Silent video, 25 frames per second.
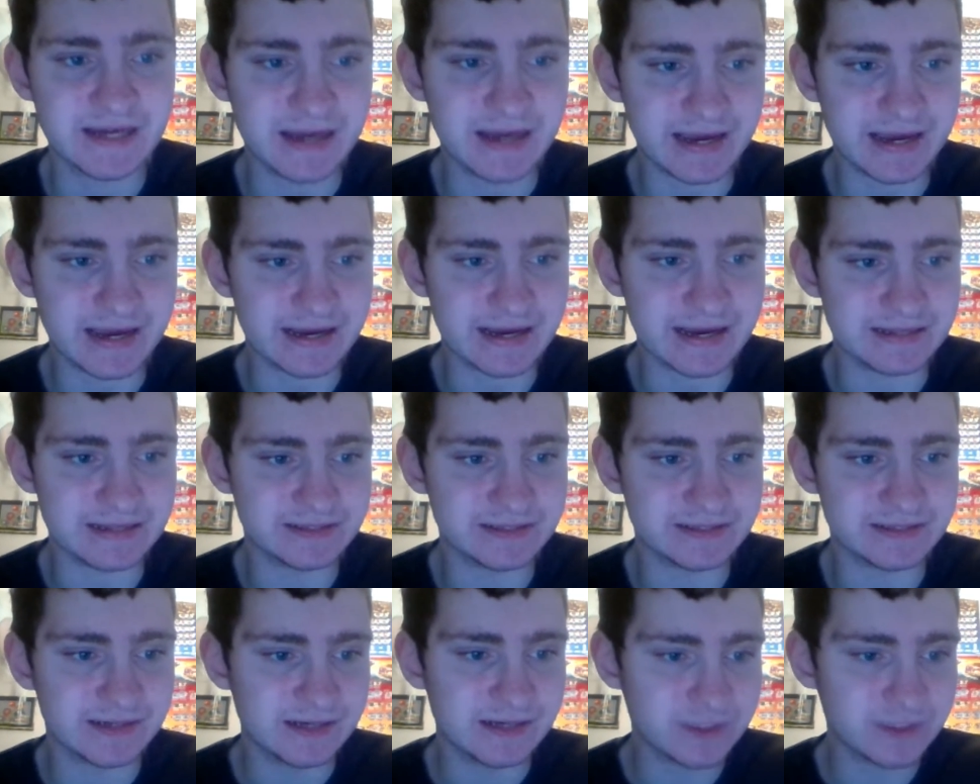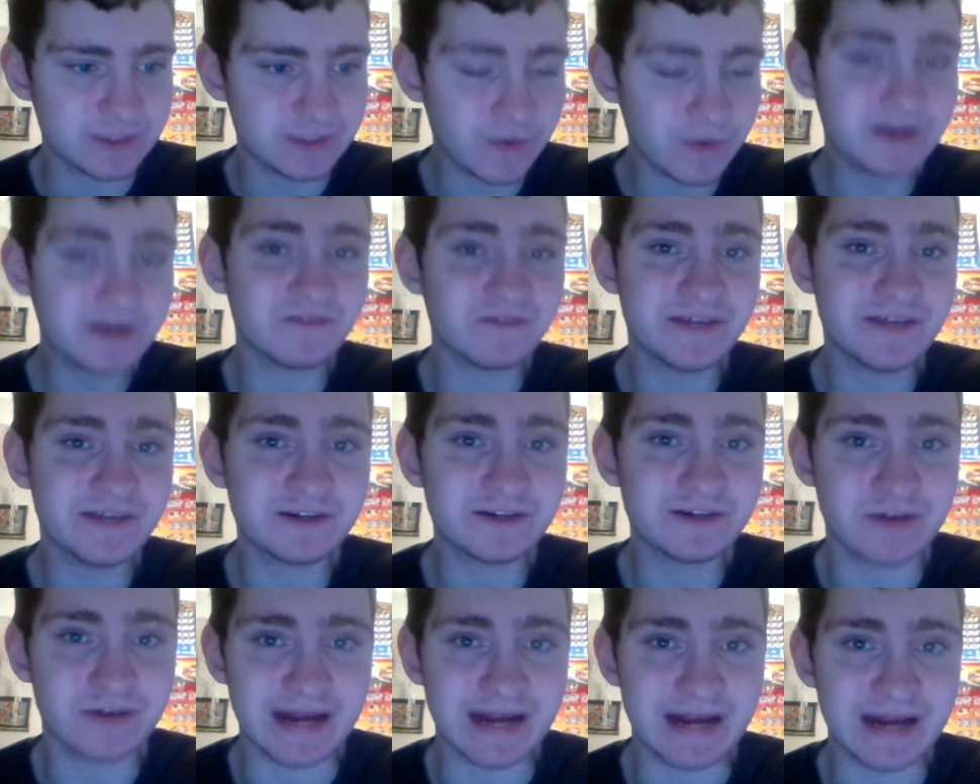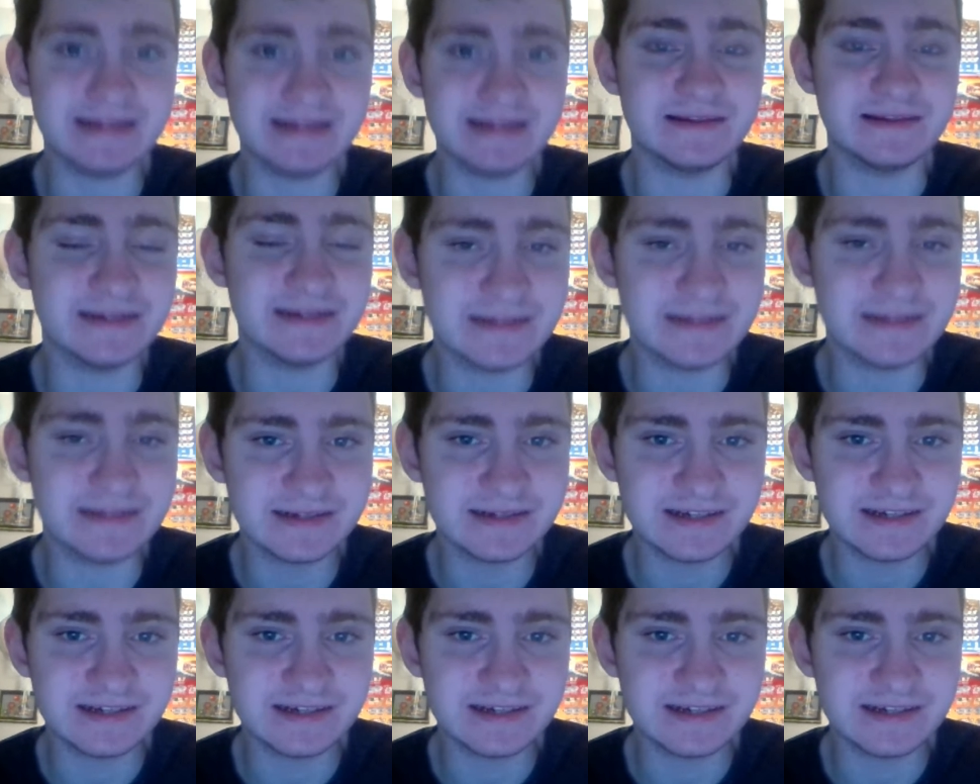and the way your videos are edited